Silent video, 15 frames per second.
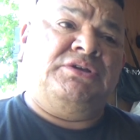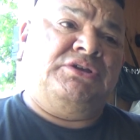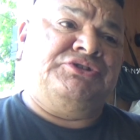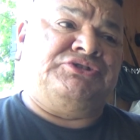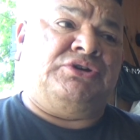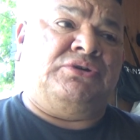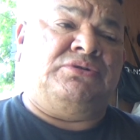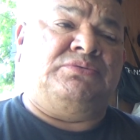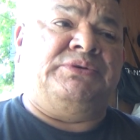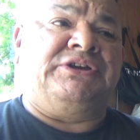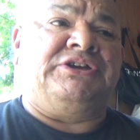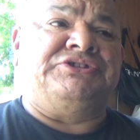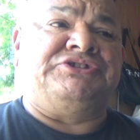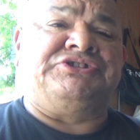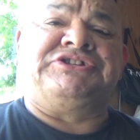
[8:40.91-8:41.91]
so we
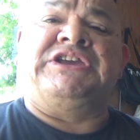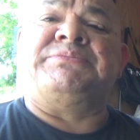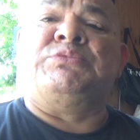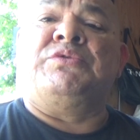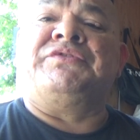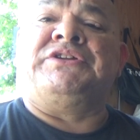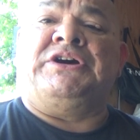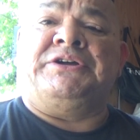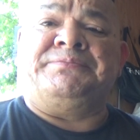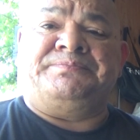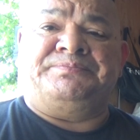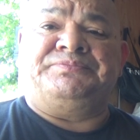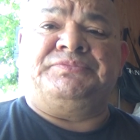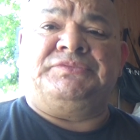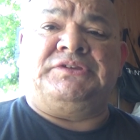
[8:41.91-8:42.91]
can just keep moving on,
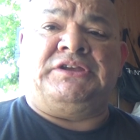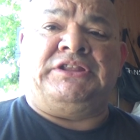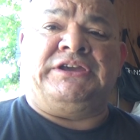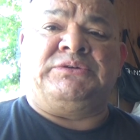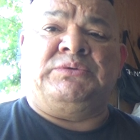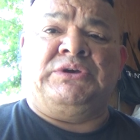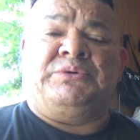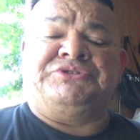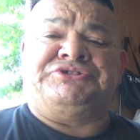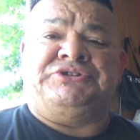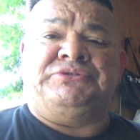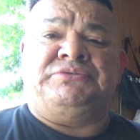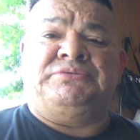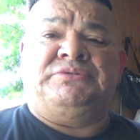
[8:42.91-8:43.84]
and like we always do.